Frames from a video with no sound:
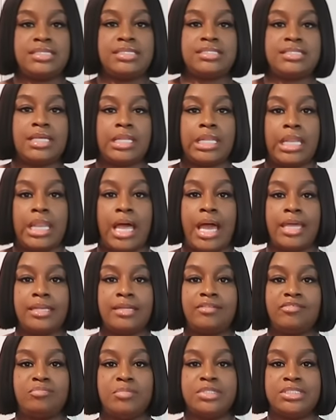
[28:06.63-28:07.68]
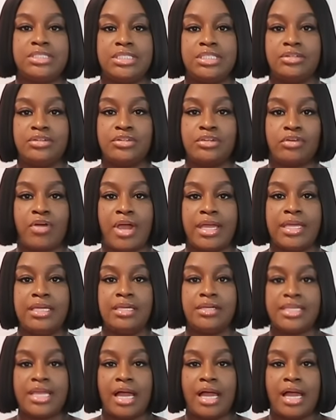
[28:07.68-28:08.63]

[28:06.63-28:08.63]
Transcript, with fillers: it's a lot of material right here.